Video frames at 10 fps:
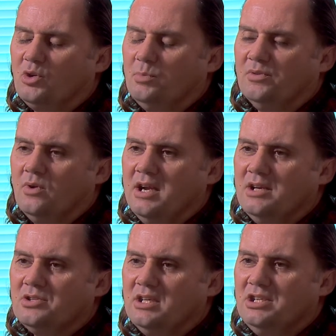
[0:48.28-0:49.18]
group of
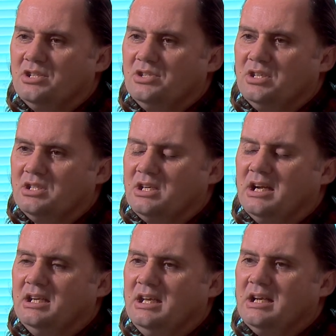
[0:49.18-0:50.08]
radio stations since
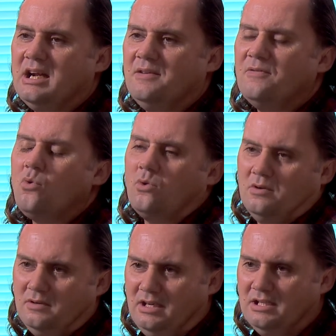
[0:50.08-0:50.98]
1994
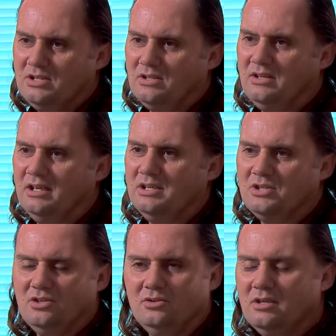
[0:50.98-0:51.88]
in Salina,
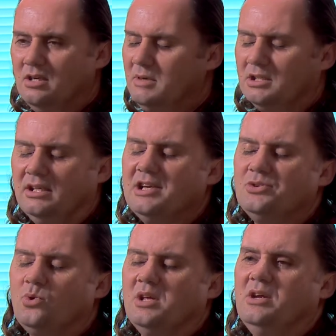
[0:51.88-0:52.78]
so about the
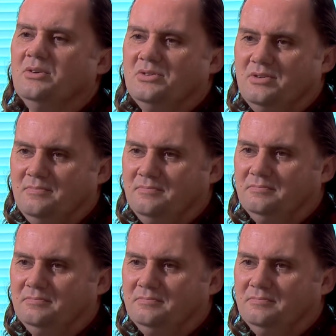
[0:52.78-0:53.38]
last 20 years.